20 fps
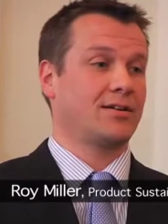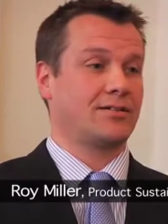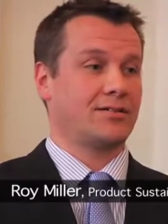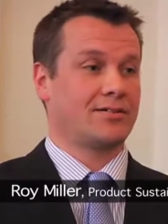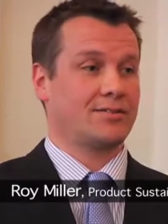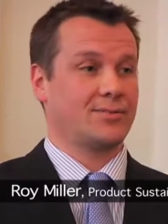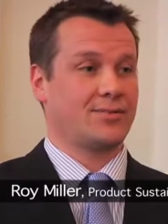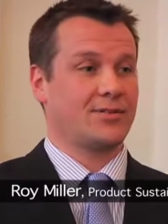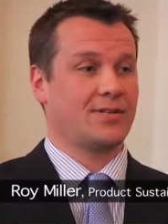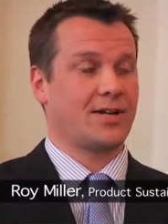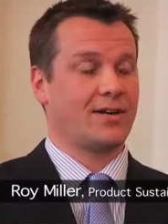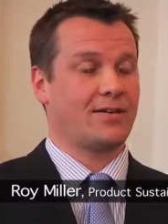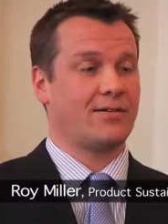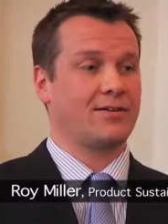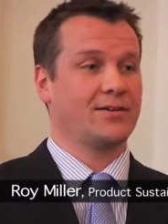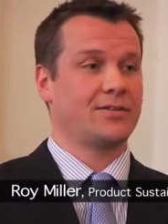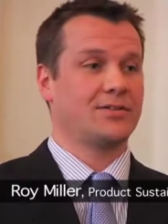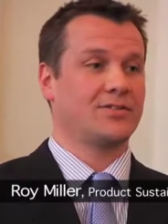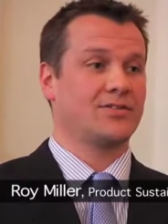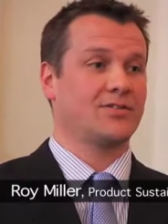Christmas
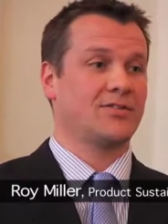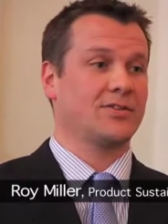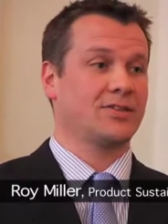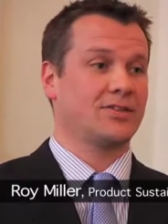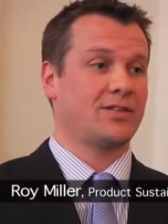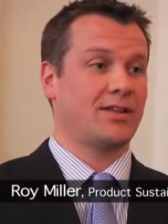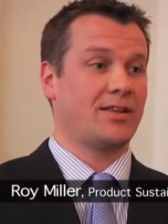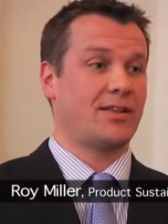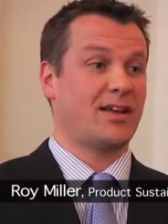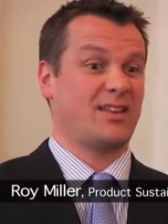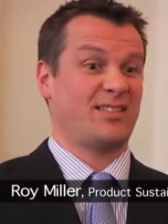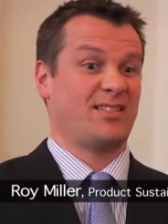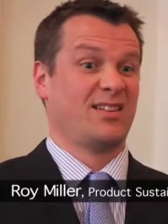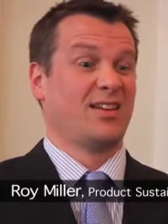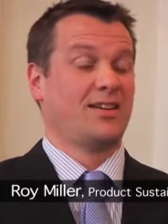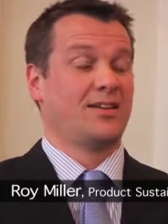decorations, things like that,